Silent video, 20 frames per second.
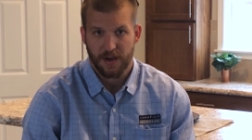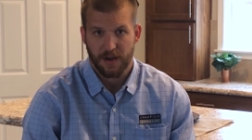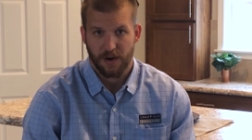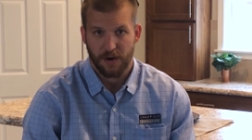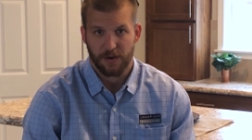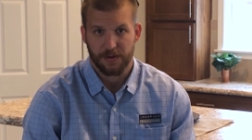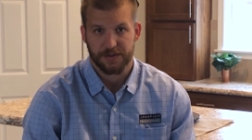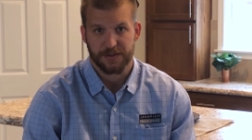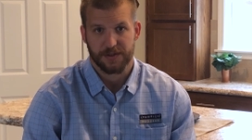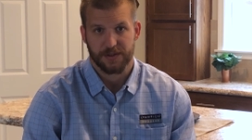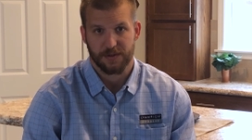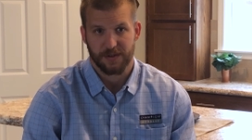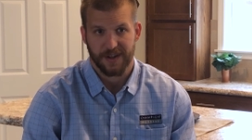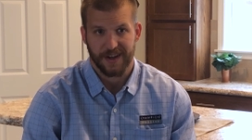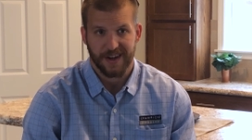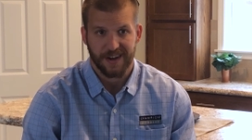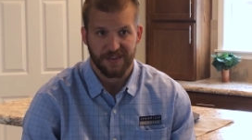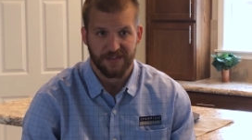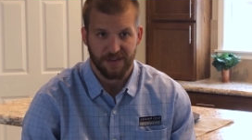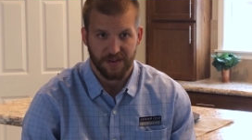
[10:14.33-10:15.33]
Also,
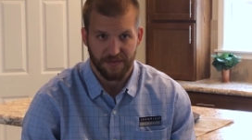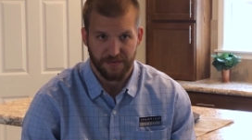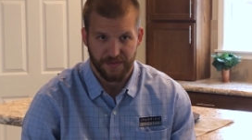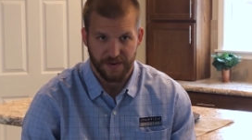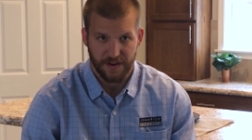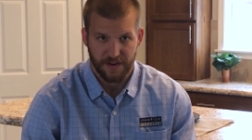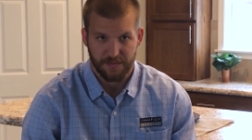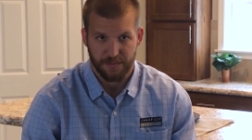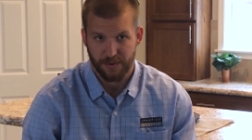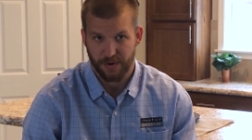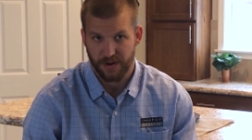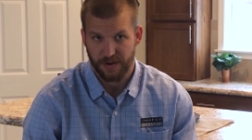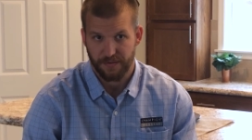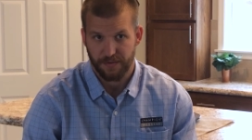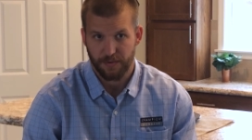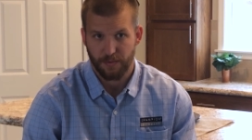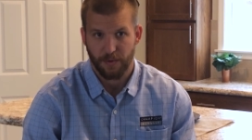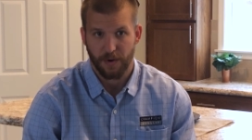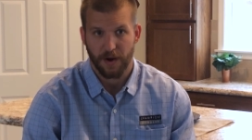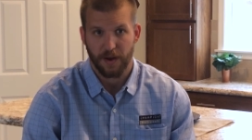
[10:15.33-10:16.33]
like us on Facebook
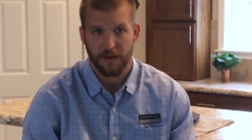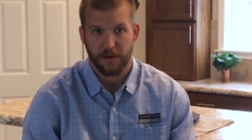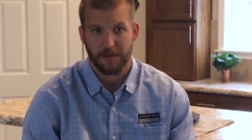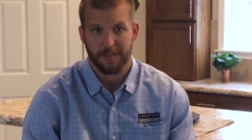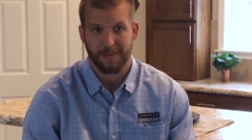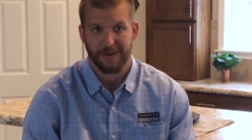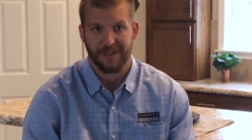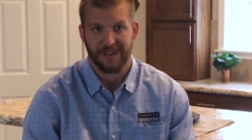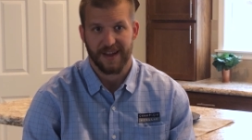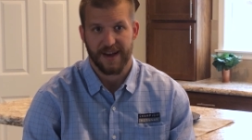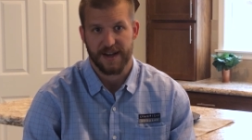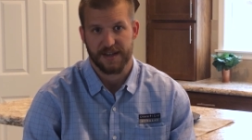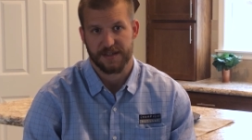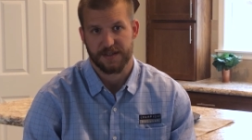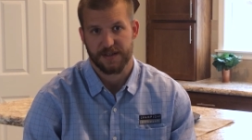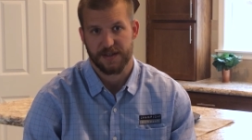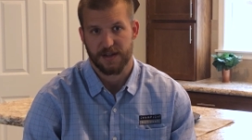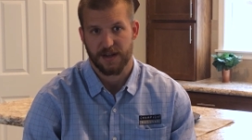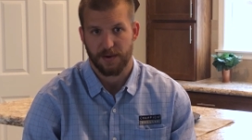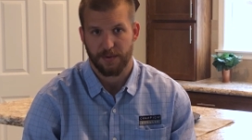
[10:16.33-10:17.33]
if you want. But
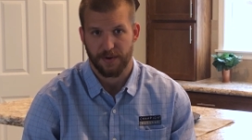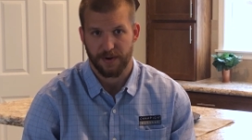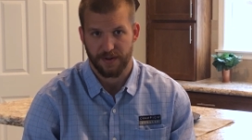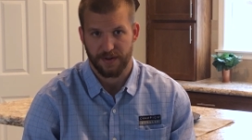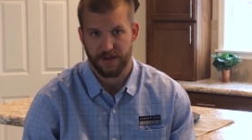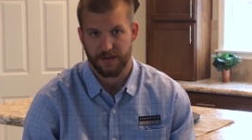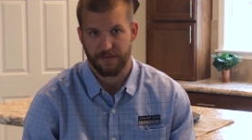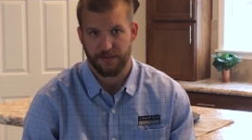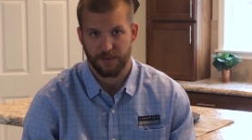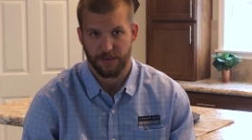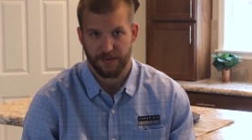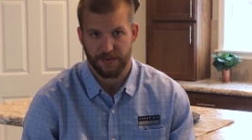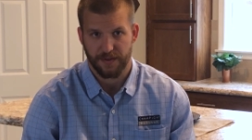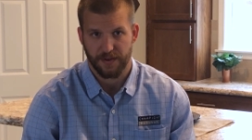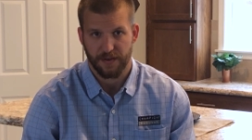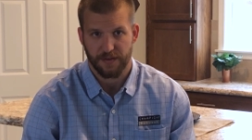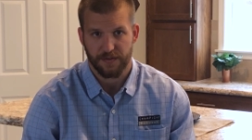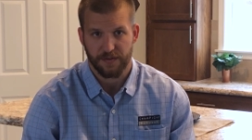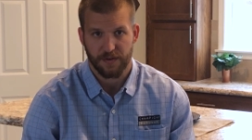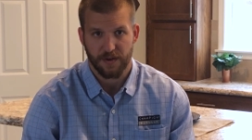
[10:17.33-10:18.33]
lastly, I want to leave you with
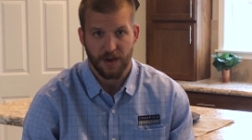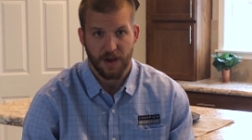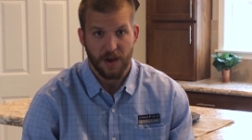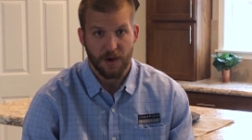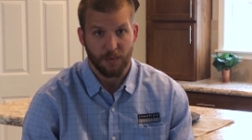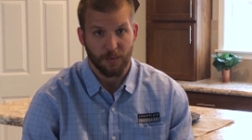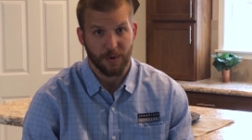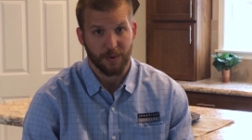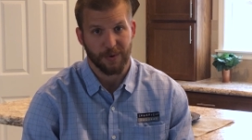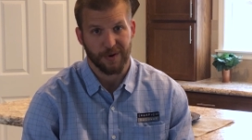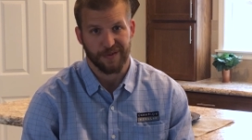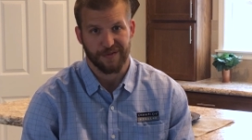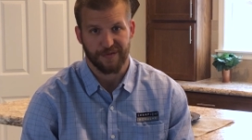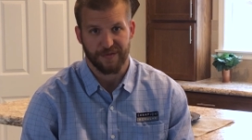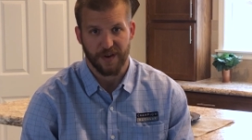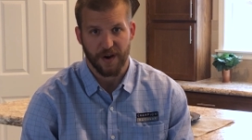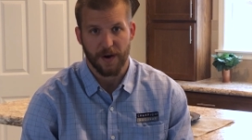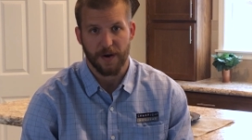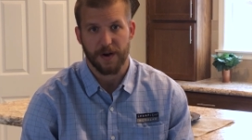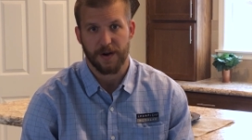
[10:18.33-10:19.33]
this. We work
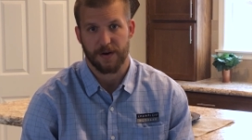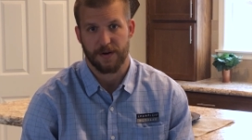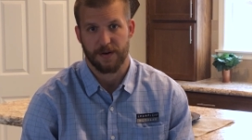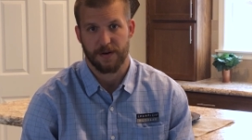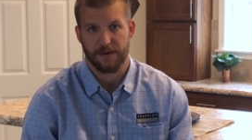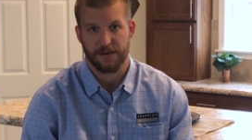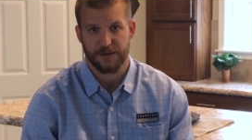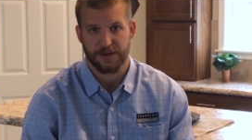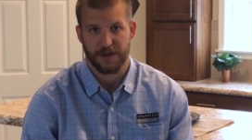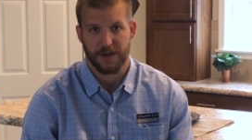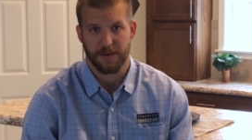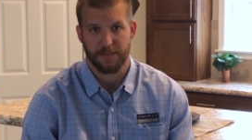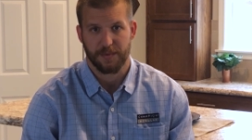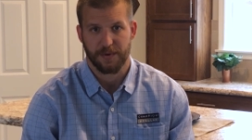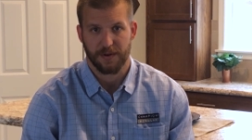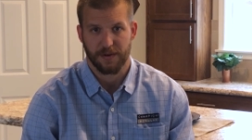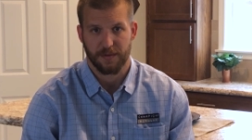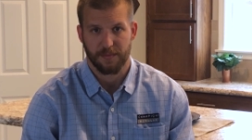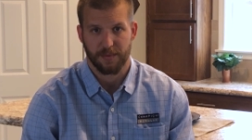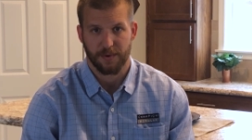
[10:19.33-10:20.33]
very hard at
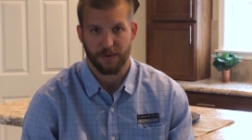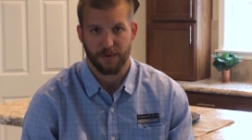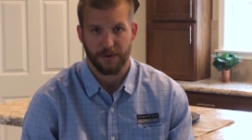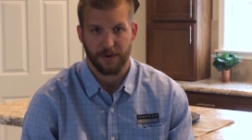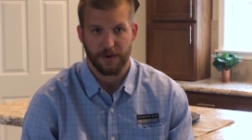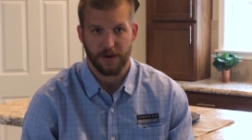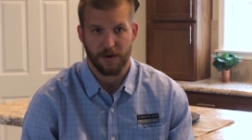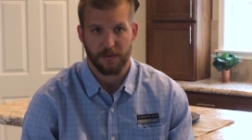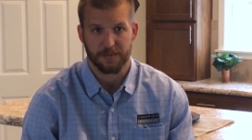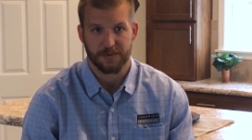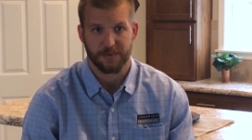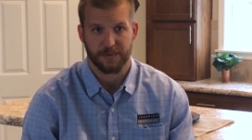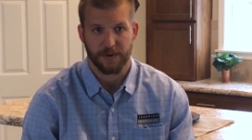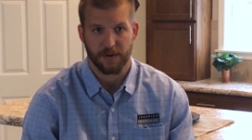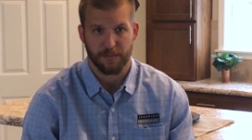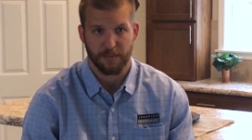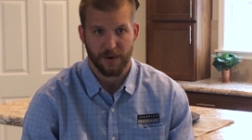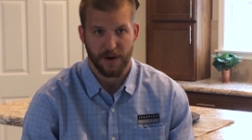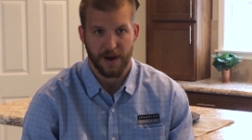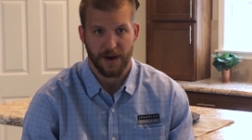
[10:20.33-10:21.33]
Champion to build homes we
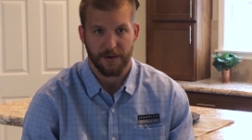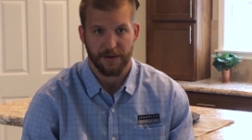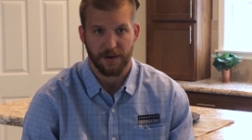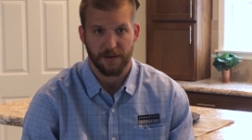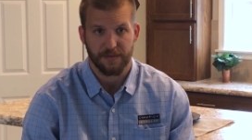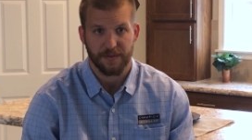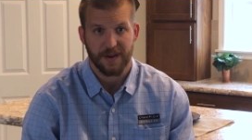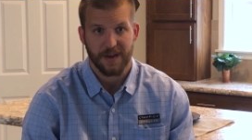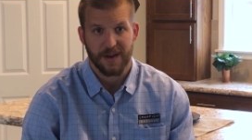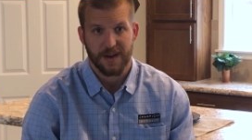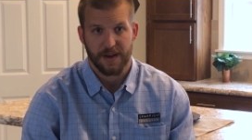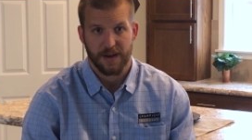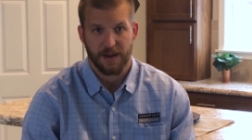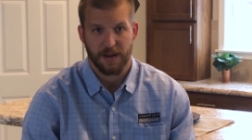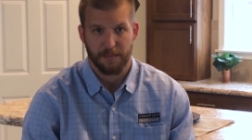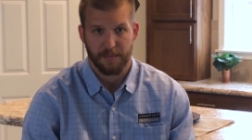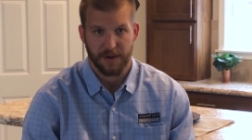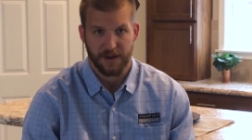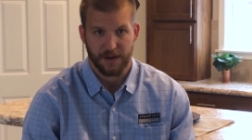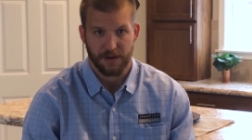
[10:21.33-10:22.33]
are proud of,
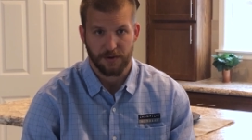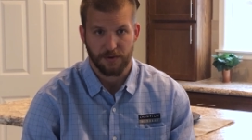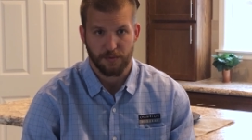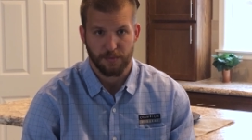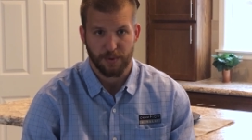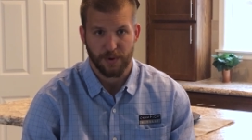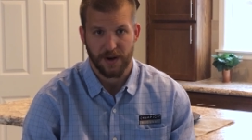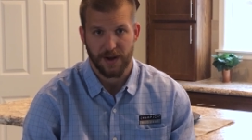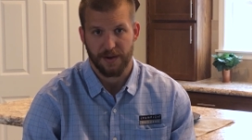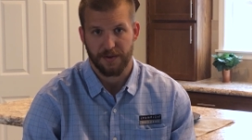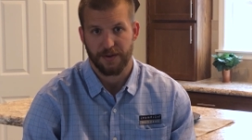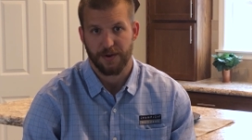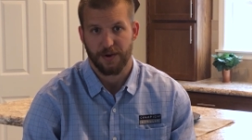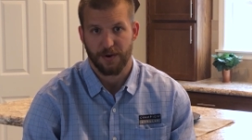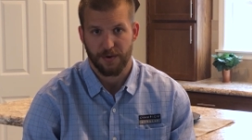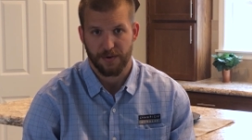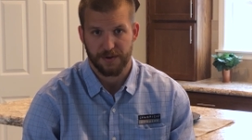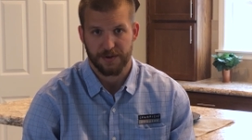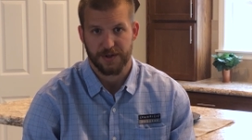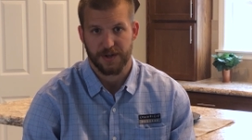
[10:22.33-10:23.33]
and make you proud to
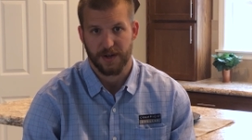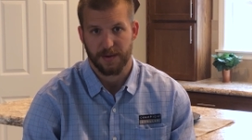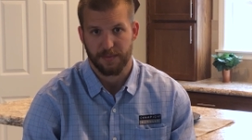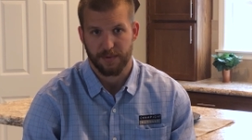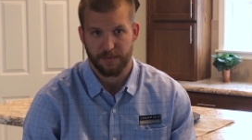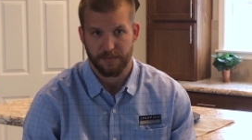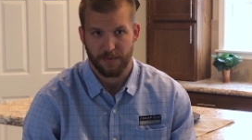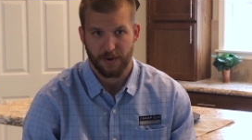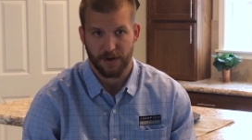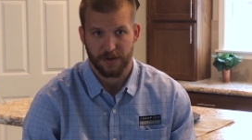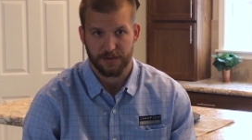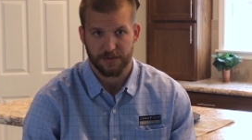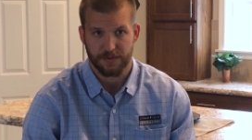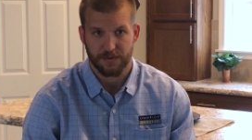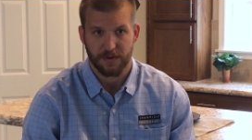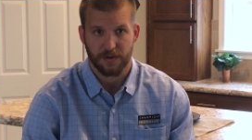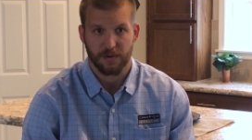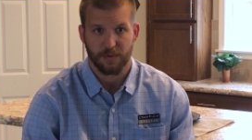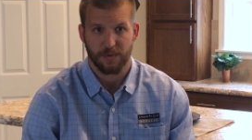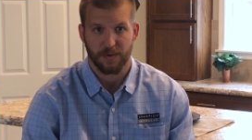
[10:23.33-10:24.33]
own a Champion
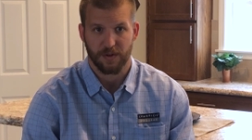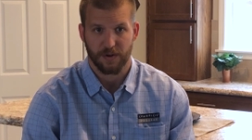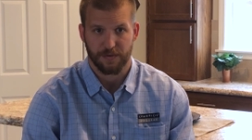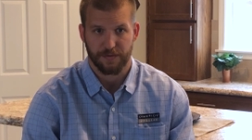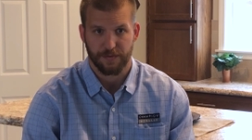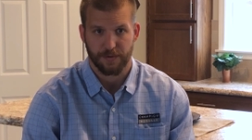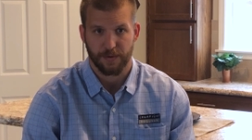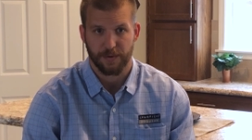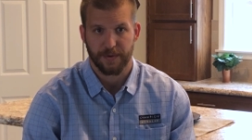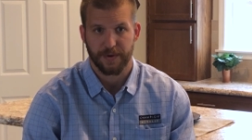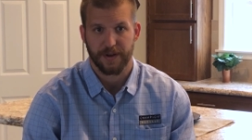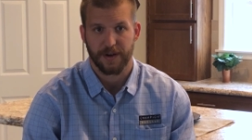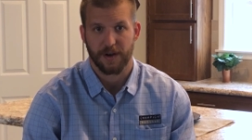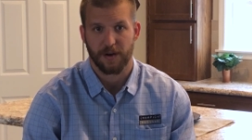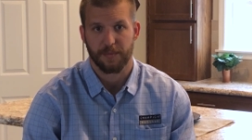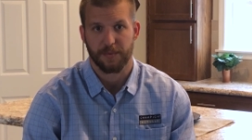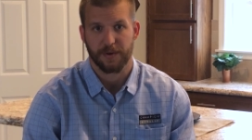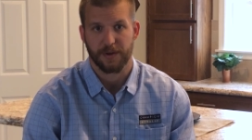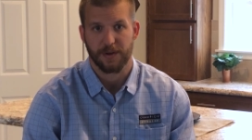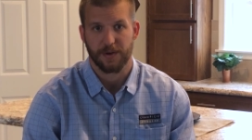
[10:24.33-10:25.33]
Modular. We look forward to
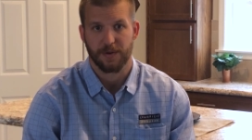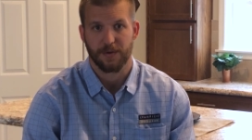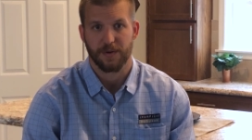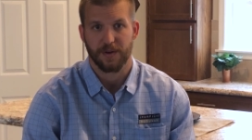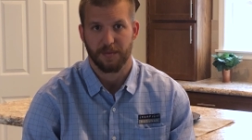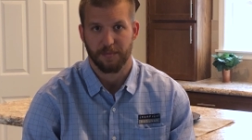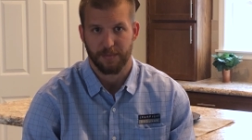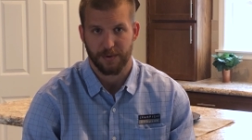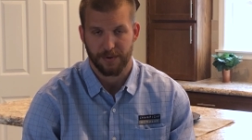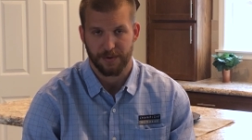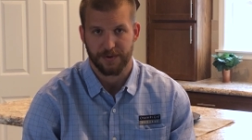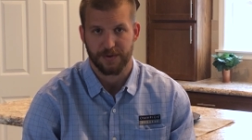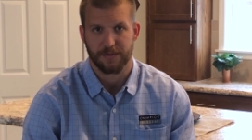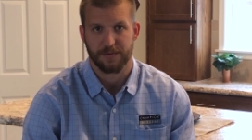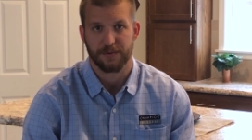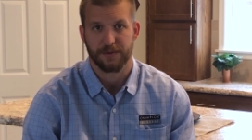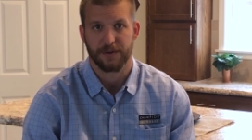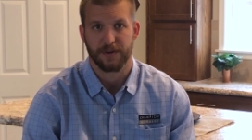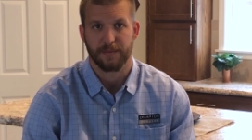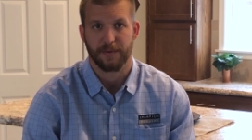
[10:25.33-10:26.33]
helping you and build
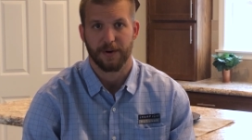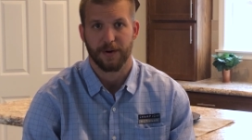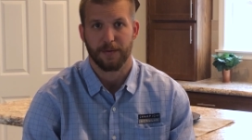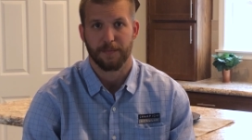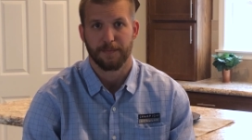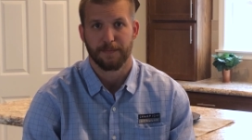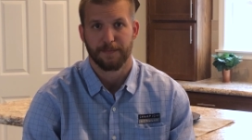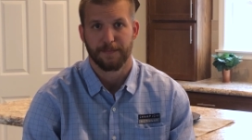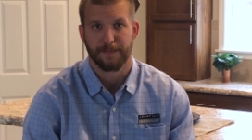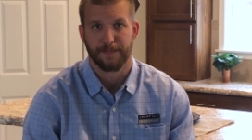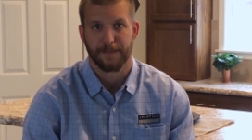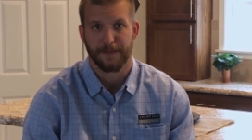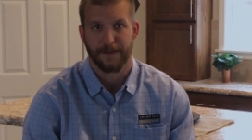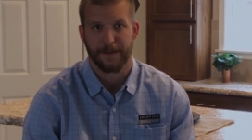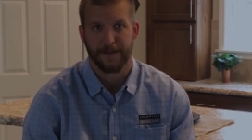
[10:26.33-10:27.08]
your dream home.